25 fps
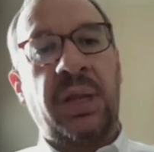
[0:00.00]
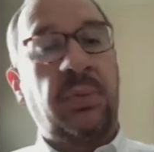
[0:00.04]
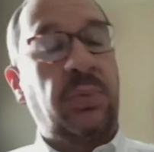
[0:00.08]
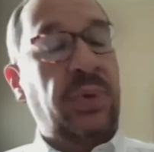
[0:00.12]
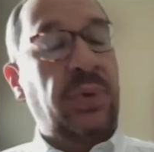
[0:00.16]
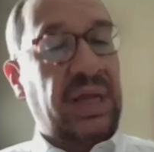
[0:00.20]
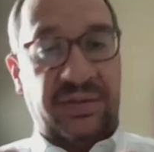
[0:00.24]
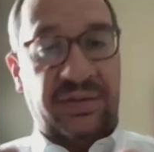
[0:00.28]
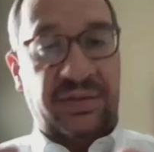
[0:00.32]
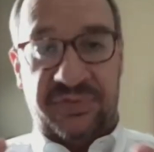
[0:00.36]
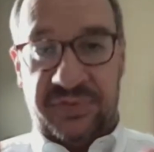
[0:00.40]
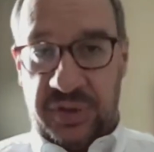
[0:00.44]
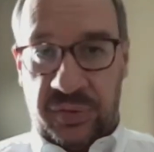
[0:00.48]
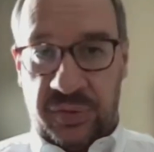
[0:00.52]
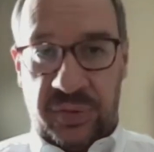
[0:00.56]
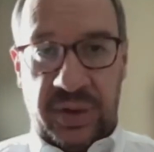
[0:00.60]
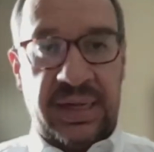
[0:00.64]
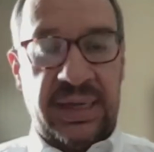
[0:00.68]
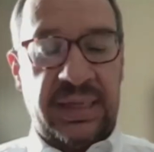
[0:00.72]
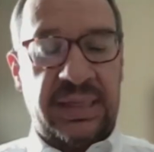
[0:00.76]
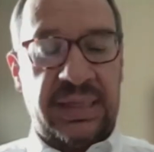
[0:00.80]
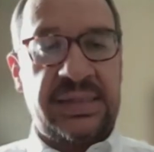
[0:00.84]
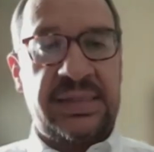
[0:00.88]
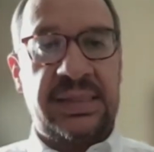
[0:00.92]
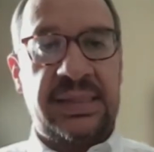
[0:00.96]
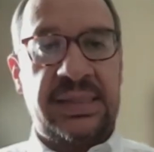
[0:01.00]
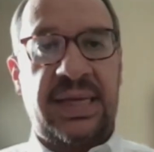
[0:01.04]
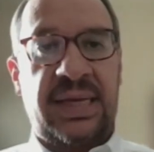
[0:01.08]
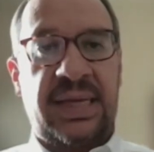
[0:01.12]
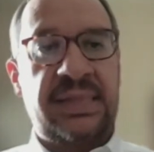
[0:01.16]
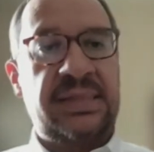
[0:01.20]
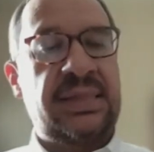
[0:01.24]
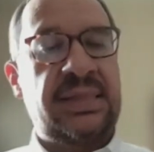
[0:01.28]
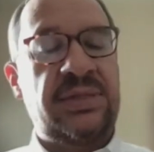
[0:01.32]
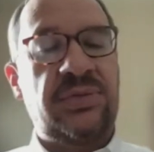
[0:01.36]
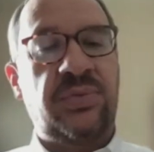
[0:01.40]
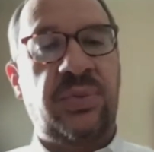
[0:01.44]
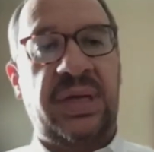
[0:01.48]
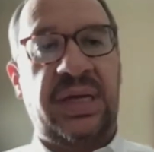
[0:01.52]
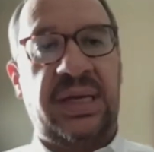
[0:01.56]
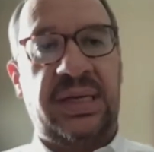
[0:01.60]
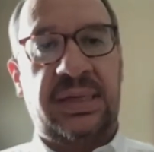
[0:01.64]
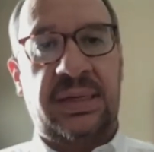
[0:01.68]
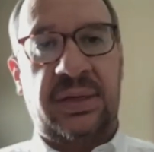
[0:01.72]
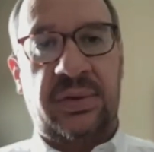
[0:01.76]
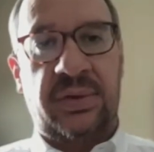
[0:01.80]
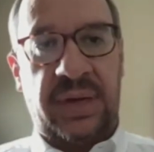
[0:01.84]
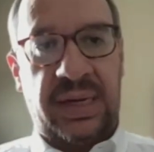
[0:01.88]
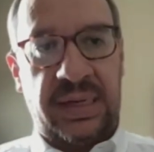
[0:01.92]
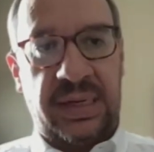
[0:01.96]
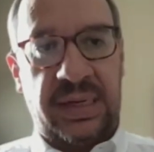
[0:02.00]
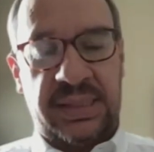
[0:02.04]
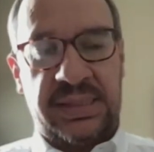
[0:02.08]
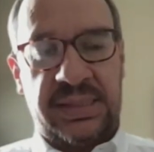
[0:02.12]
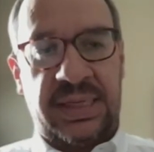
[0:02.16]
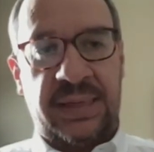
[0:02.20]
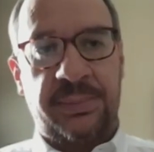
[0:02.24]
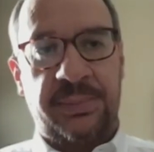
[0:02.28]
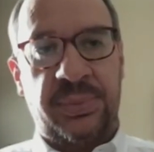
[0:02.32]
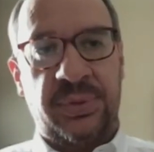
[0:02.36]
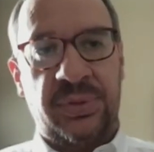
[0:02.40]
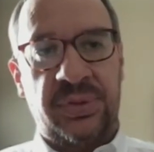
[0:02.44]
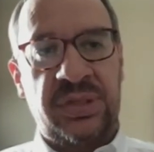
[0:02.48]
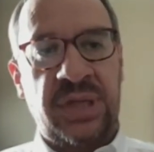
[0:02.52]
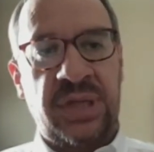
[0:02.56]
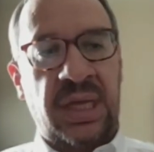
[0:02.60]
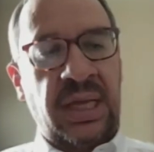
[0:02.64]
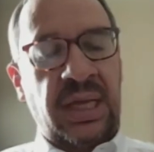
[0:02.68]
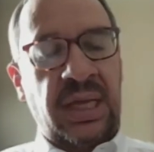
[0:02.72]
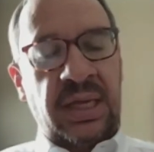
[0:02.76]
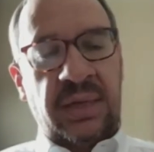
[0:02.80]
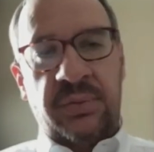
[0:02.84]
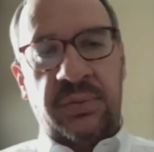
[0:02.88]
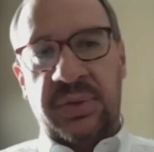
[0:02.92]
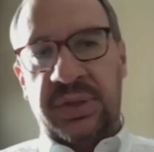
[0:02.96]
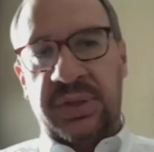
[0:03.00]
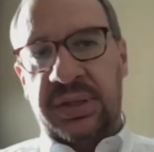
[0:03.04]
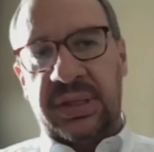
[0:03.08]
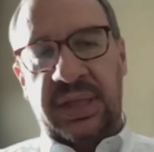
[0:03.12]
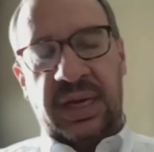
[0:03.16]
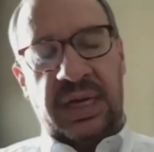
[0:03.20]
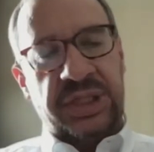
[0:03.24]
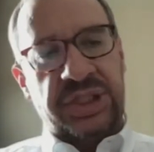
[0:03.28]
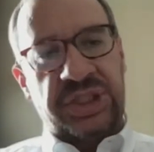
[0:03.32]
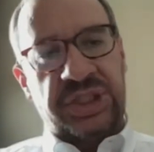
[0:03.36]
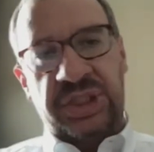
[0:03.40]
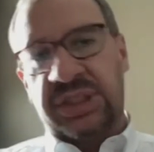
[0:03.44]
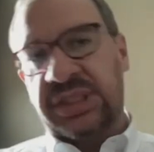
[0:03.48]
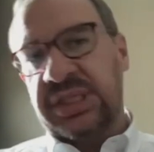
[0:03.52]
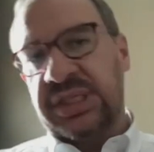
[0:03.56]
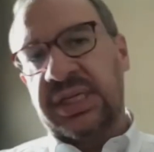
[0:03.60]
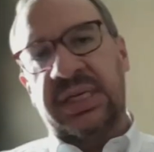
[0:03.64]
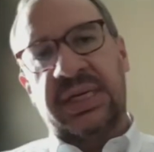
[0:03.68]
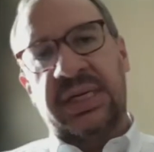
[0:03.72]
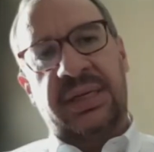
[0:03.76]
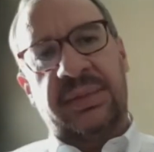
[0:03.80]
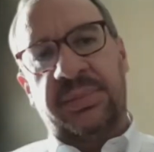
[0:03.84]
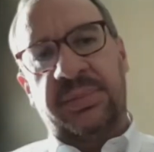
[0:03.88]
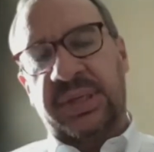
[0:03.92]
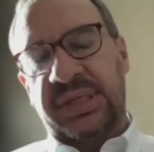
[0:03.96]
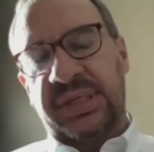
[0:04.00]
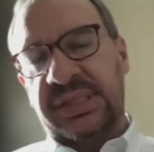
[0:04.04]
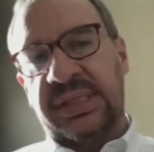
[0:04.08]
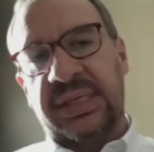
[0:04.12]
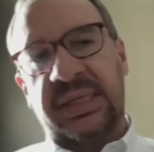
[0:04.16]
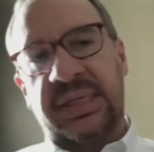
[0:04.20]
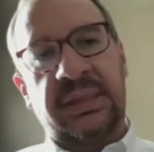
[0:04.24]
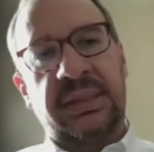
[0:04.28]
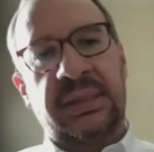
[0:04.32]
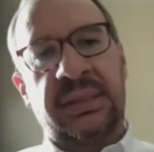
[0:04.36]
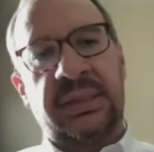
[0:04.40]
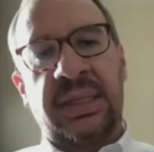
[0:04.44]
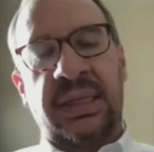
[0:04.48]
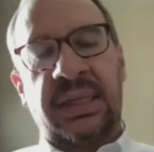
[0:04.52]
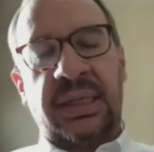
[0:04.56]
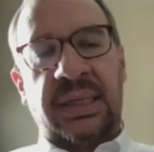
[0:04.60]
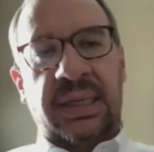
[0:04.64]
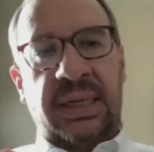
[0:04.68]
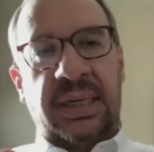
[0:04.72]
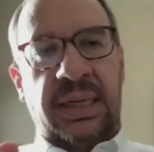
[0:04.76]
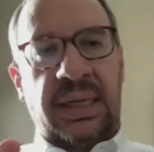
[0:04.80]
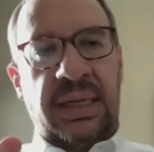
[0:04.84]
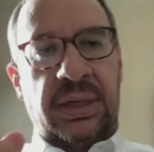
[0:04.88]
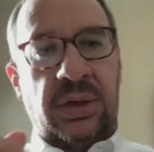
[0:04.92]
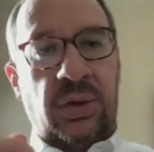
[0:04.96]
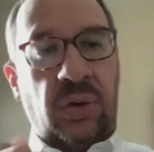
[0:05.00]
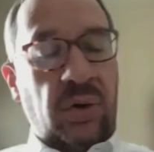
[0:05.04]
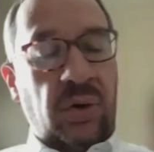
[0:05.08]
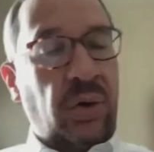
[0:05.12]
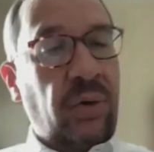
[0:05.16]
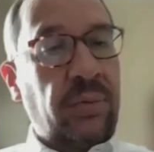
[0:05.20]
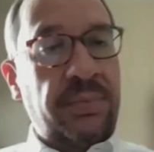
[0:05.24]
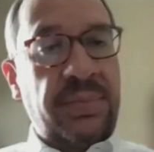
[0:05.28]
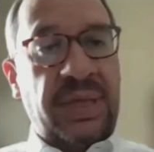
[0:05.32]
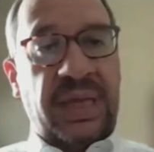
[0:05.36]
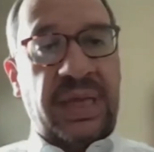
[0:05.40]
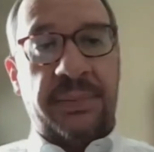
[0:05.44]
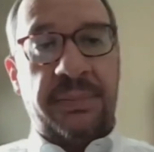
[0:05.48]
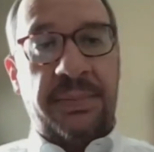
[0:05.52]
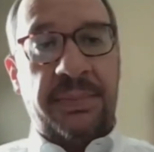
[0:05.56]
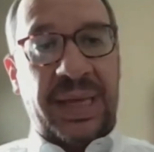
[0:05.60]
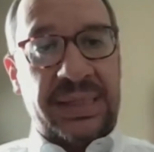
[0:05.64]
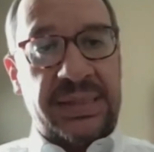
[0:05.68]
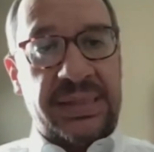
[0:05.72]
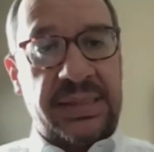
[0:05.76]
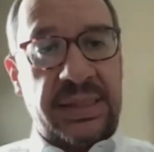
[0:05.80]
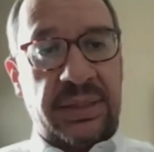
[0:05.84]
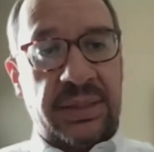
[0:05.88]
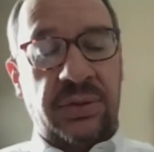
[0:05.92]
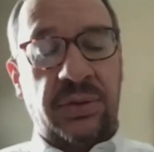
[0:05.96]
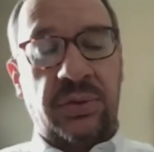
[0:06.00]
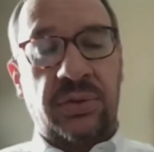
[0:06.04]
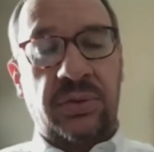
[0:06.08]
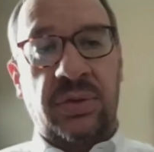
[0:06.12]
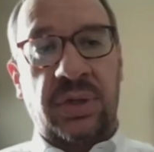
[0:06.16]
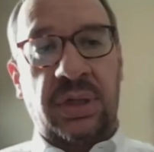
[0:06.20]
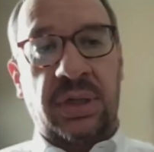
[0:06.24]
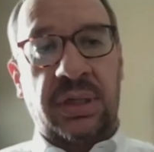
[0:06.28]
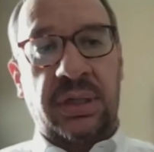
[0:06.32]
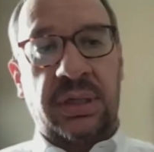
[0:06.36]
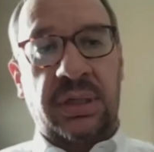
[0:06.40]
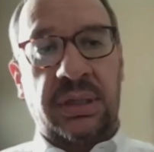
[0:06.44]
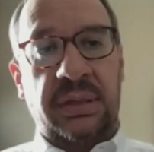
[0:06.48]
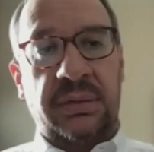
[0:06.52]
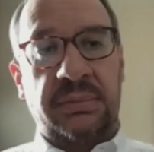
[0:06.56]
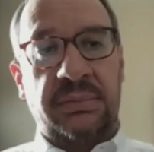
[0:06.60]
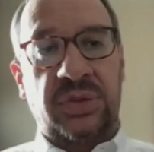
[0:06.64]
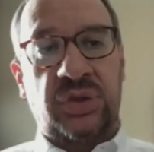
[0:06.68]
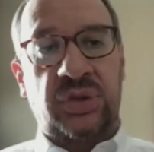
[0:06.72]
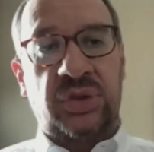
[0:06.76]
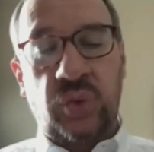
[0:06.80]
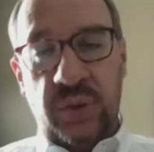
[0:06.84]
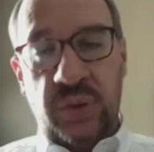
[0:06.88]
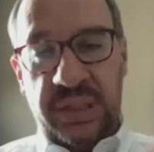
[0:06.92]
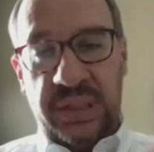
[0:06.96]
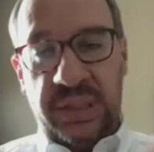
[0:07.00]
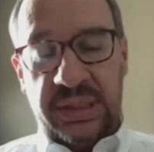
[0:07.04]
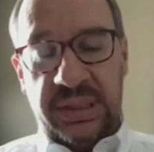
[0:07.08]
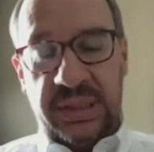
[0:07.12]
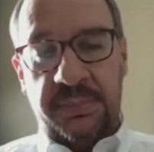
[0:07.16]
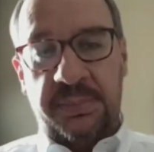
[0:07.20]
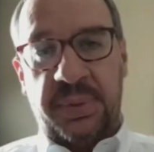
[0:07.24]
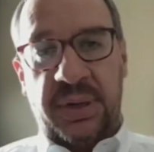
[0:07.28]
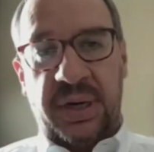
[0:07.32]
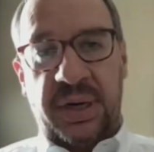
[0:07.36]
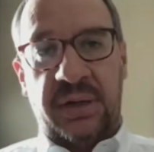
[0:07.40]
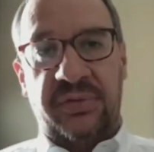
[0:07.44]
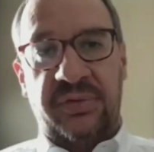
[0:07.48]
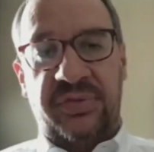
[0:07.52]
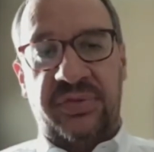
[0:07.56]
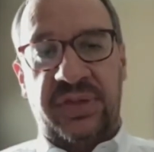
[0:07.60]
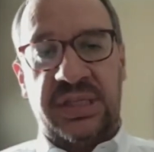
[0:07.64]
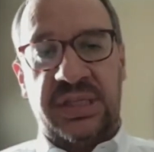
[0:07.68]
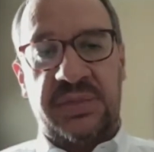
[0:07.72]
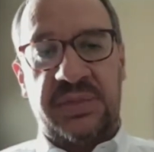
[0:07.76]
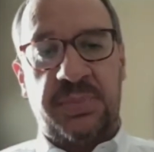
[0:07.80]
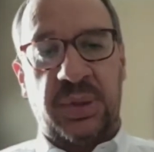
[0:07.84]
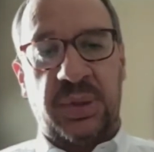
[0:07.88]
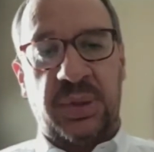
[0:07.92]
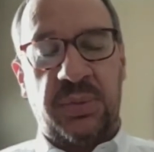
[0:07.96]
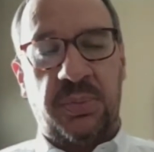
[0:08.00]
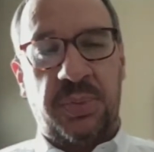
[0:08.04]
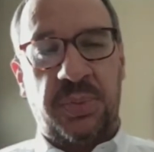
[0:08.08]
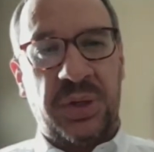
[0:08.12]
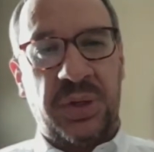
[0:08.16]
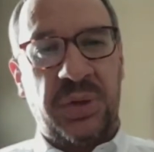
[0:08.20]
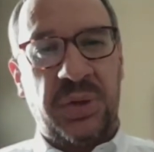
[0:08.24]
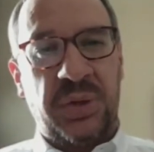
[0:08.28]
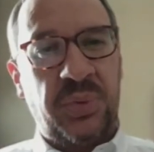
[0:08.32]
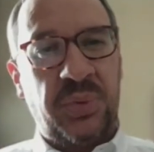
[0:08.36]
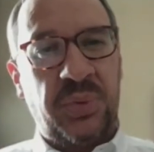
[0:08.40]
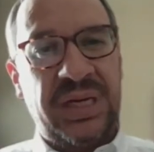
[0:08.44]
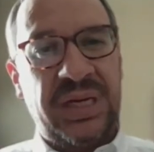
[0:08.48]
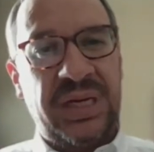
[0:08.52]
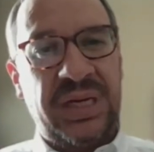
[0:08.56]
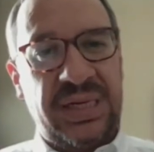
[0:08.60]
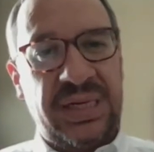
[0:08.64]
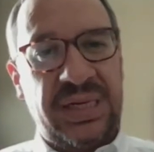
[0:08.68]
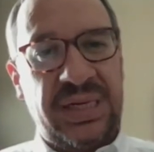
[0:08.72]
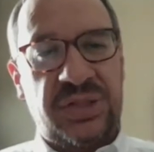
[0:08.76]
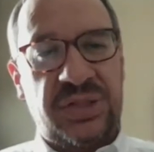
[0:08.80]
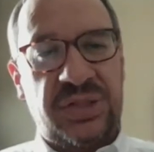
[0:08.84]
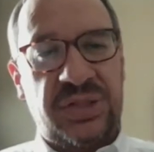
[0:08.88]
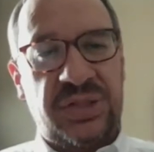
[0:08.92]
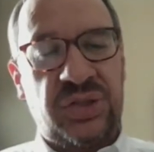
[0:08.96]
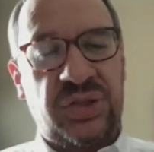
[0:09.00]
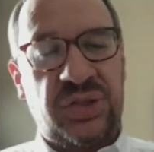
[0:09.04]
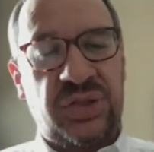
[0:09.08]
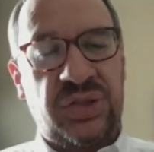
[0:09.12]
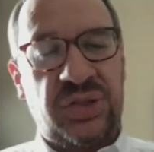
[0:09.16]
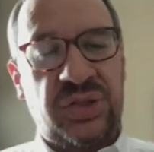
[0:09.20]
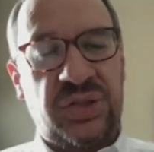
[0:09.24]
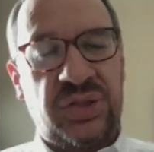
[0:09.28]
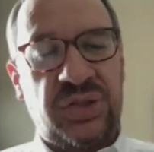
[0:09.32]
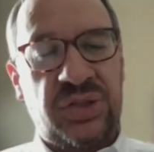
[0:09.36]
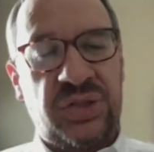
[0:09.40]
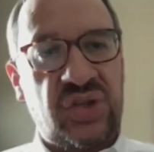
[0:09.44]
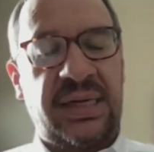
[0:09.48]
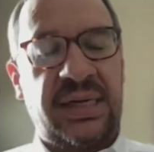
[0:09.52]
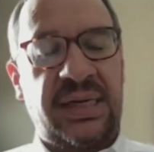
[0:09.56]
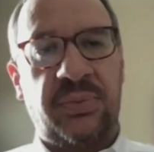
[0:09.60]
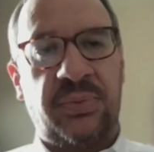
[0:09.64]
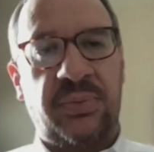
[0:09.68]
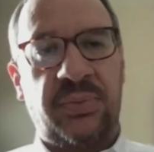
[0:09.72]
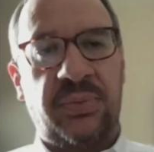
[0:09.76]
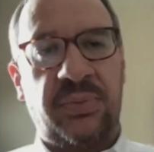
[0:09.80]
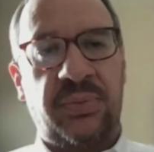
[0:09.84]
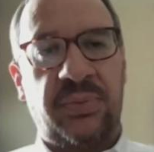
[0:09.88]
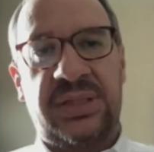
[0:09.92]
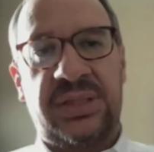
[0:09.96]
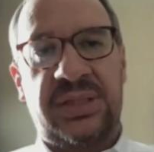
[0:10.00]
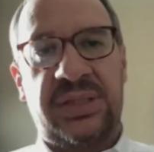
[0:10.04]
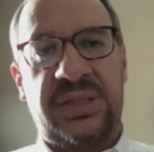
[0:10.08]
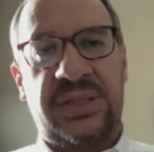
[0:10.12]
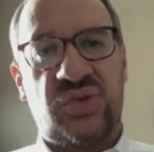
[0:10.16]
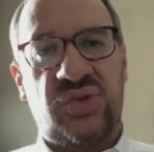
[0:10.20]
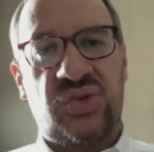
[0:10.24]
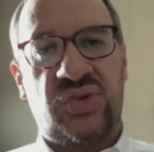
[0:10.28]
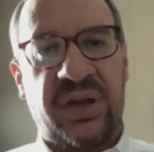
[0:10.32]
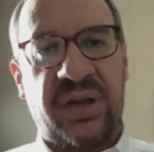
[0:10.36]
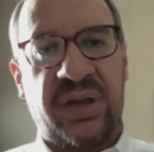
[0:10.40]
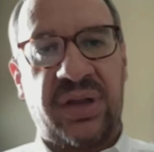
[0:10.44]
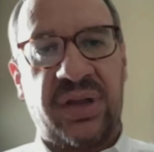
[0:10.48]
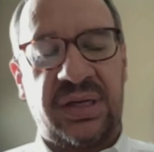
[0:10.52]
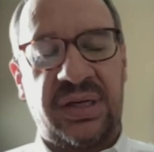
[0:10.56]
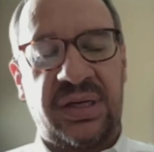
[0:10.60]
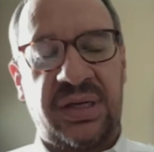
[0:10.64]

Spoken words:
We have great exercises. We had great examples with Argentina, Brazil, Colombia, Mexico doing part of this, but we need to sustain it and we need to strengthen it.